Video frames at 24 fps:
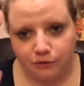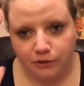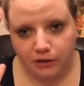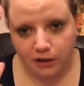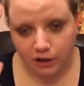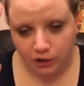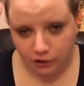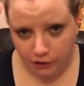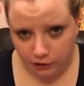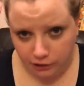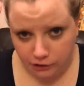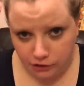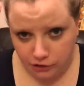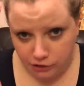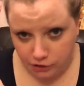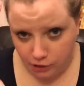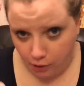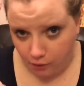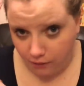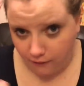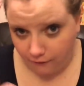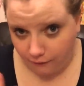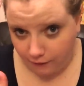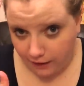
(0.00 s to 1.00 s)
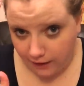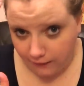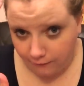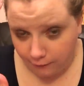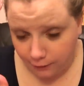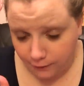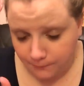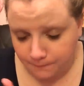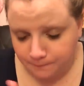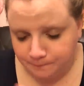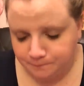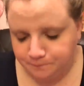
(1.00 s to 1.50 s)
a really good soda
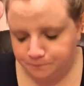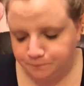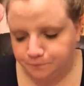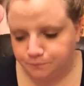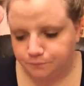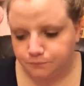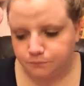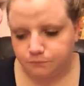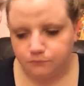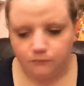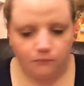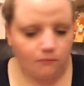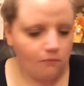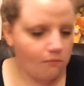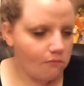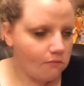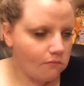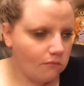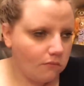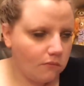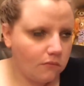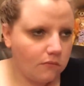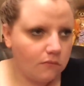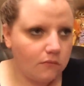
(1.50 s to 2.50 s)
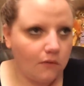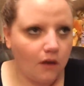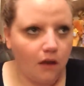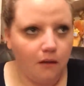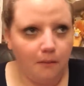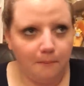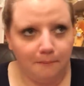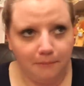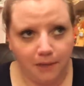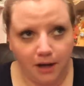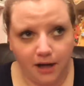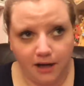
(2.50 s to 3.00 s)
flavor,
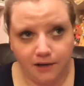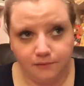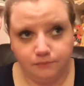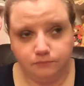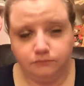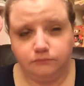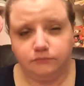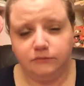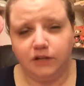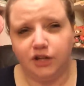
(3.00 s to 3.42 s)
but